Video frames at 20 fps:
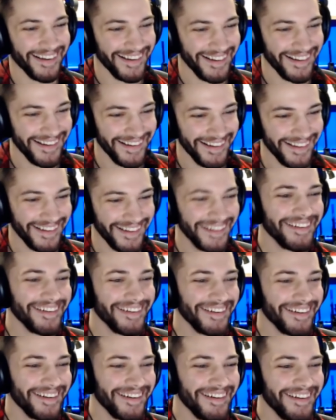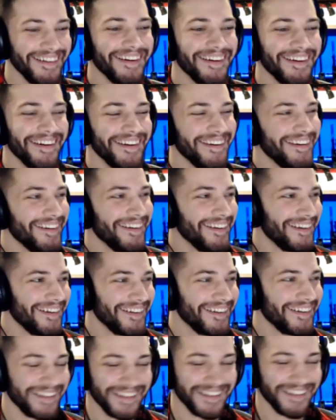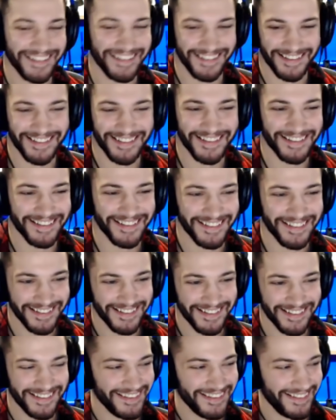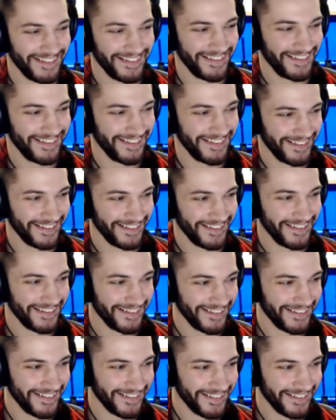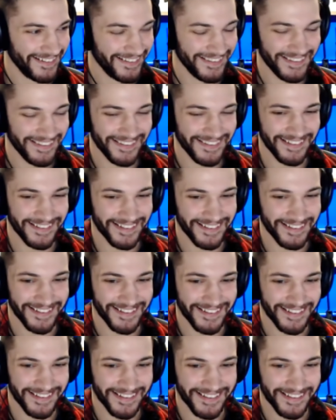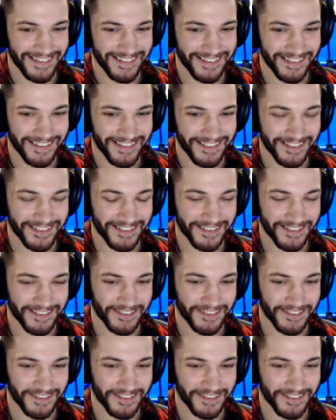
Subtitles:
This person isn't speaking.